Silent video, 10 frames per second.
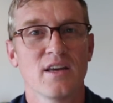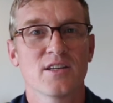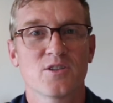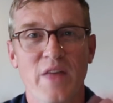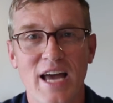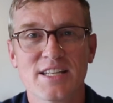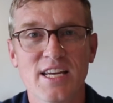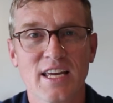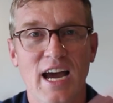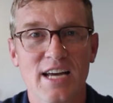So that's
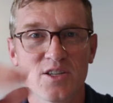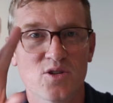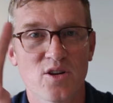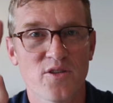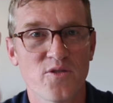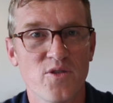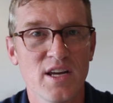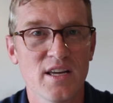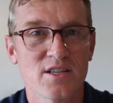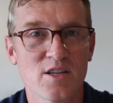it, guys. Those are the
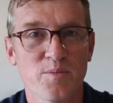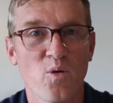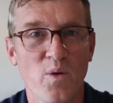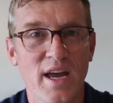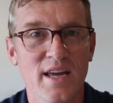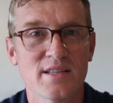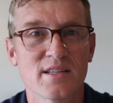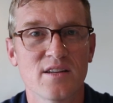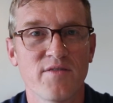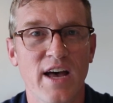three simple ways
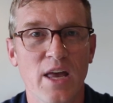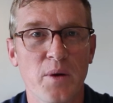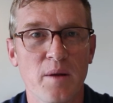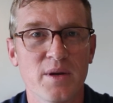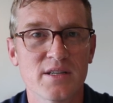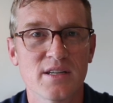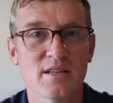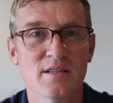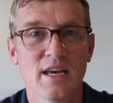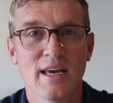to evaluate a
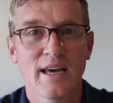business.